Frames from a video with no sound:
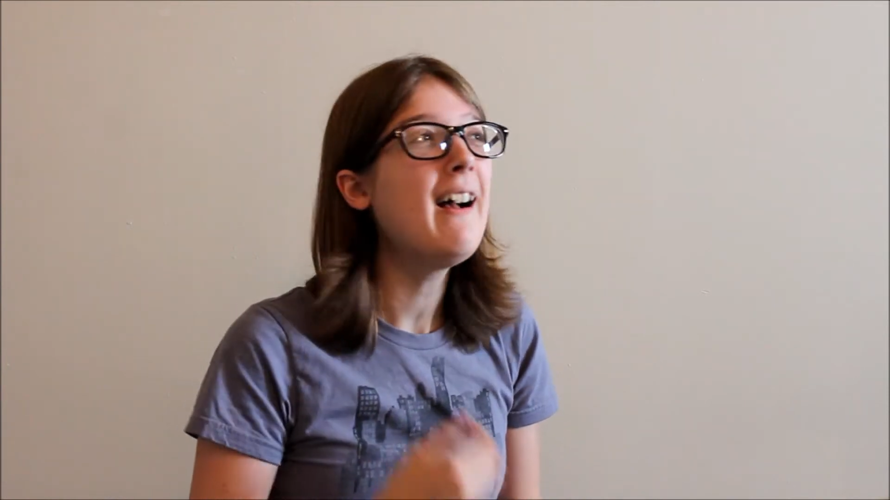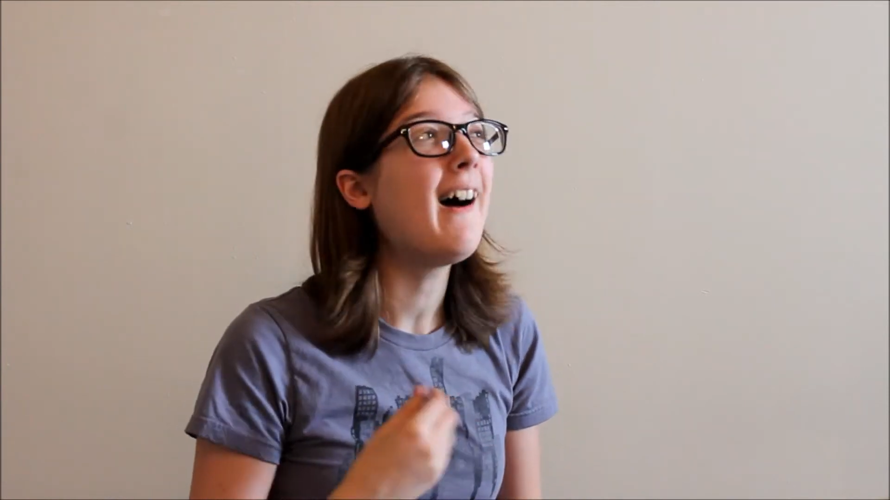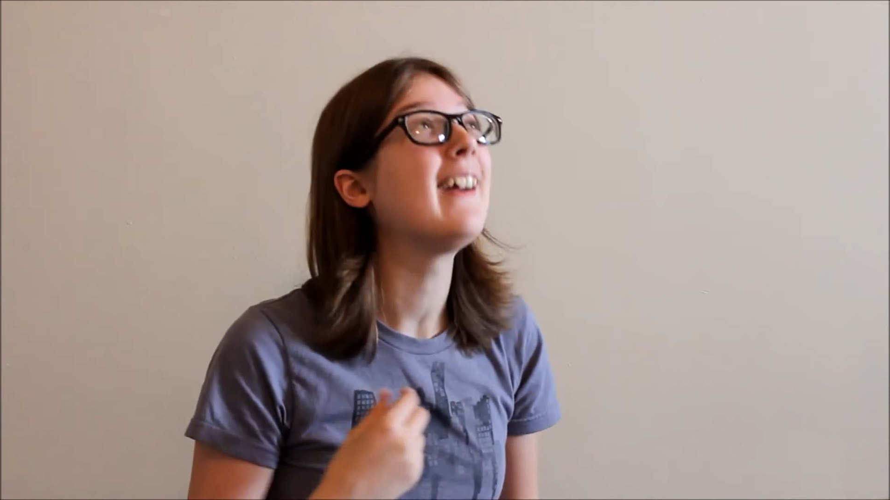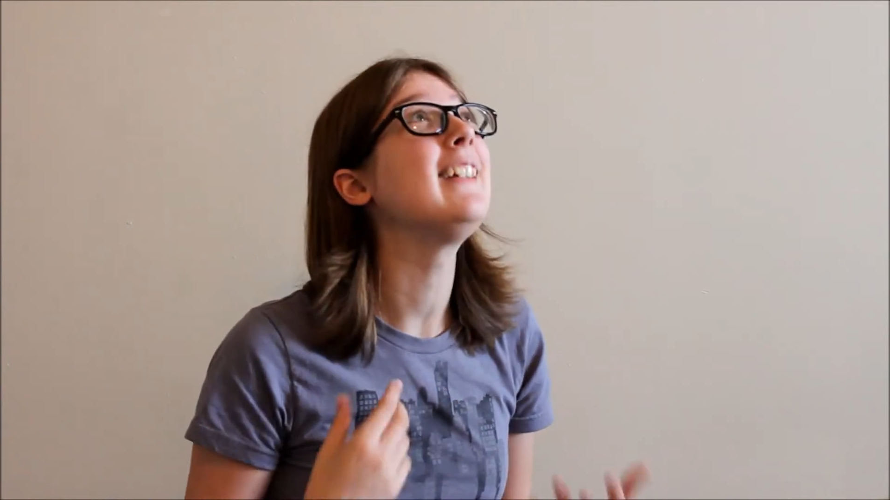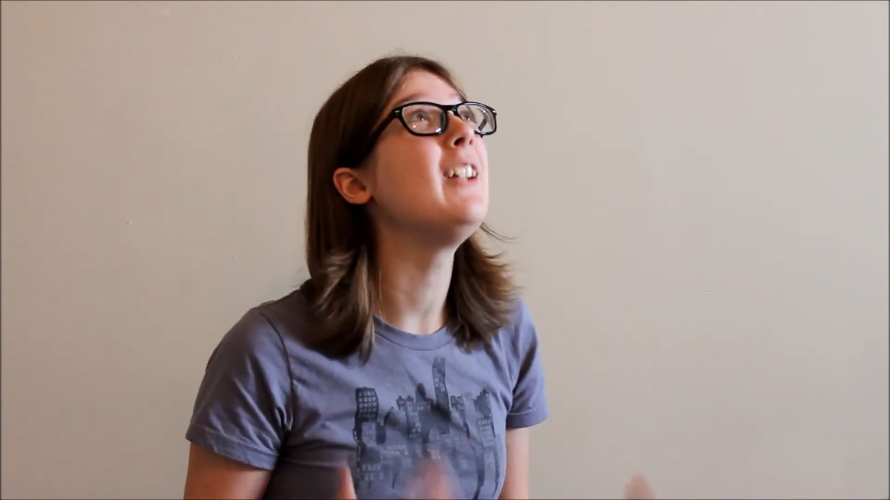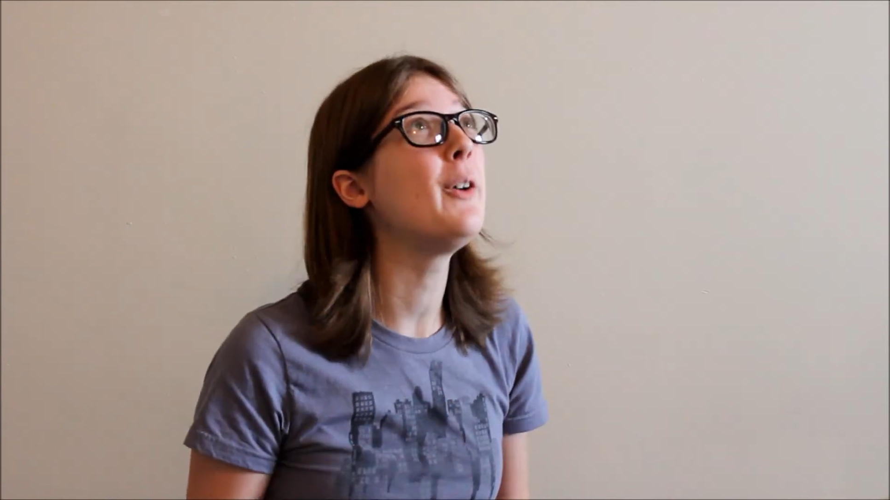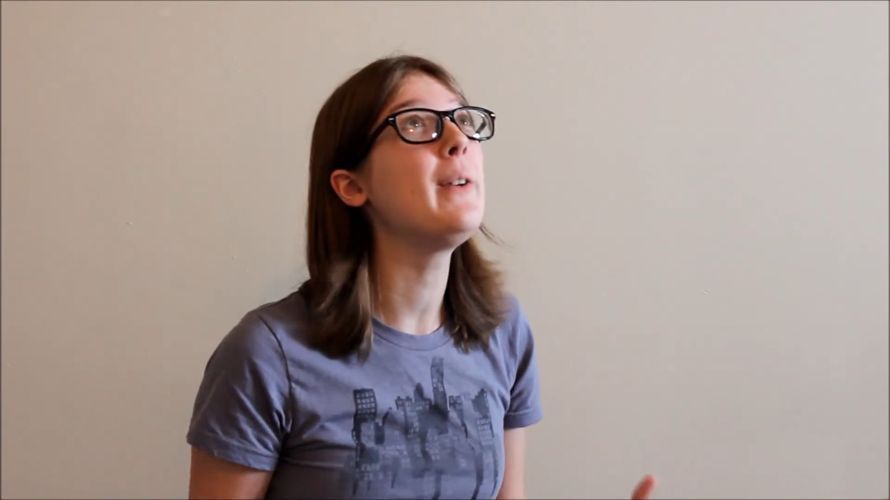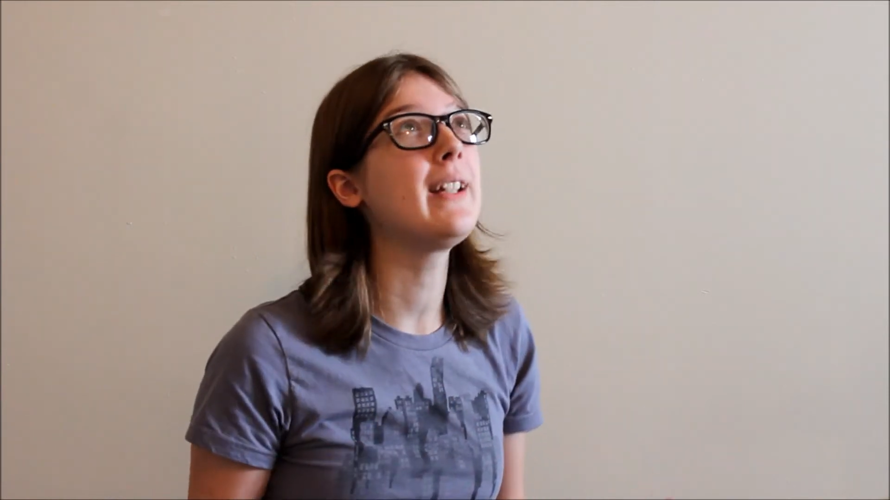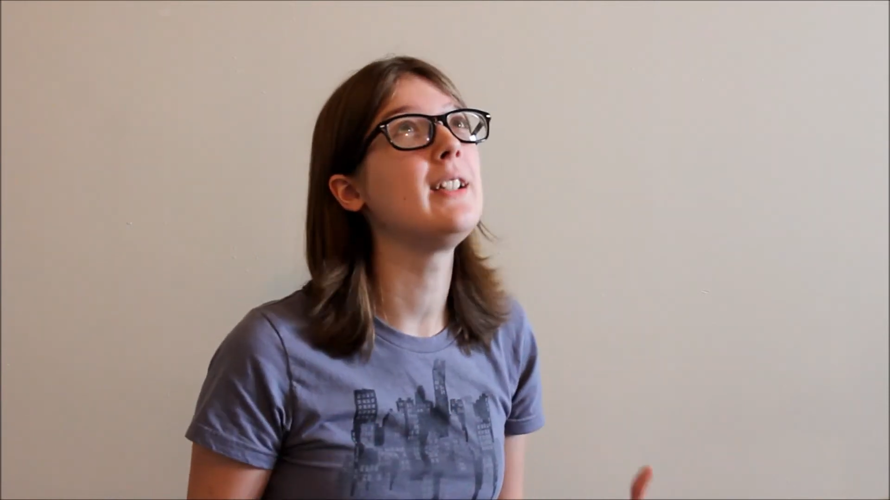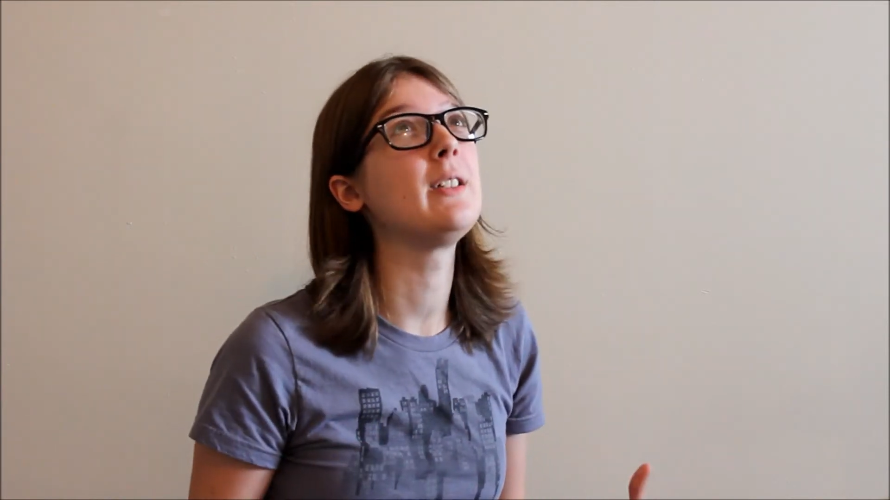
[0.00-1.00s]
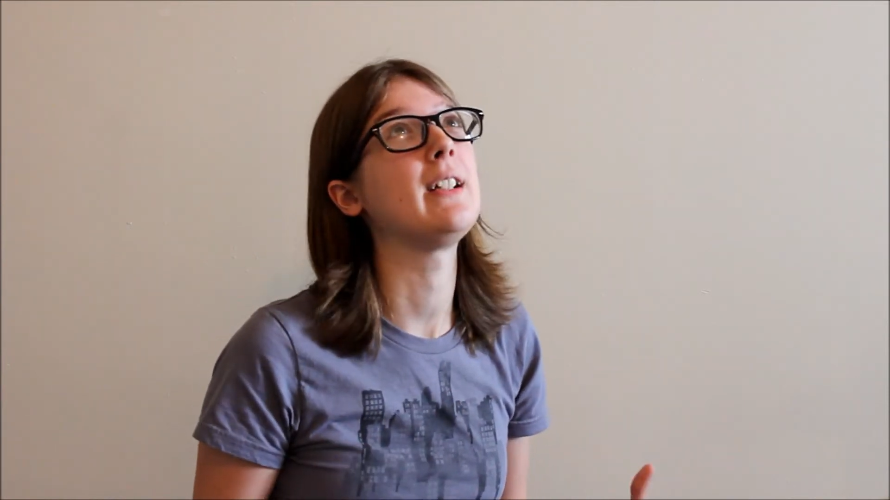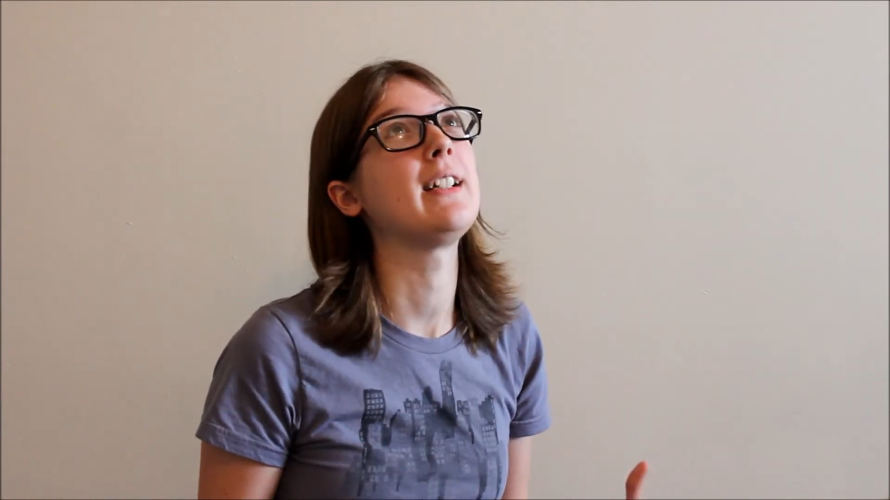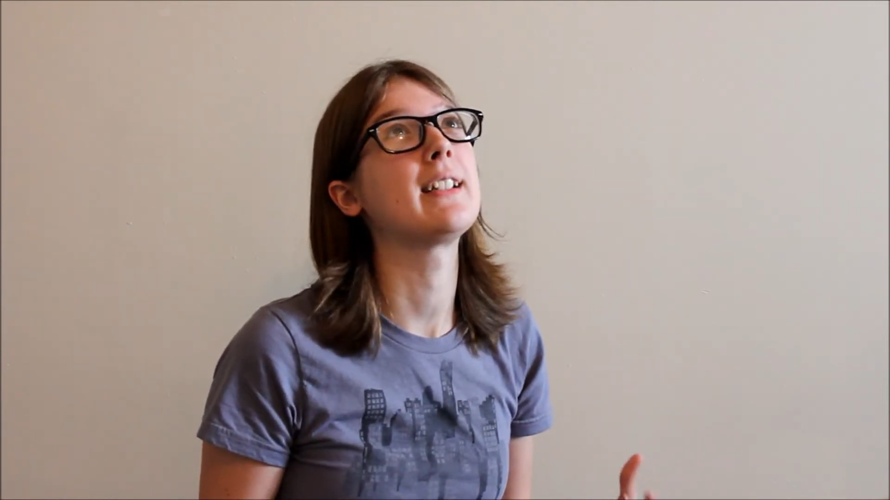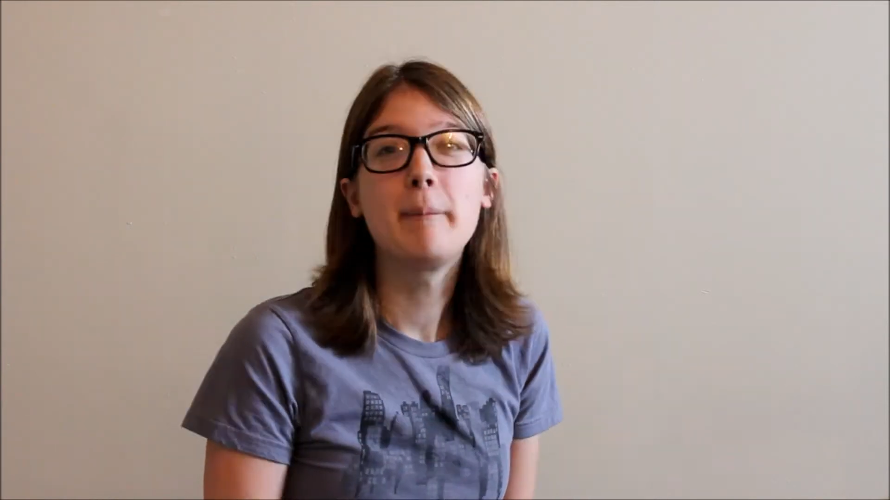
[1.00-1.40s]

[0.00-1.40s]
I know we can do it.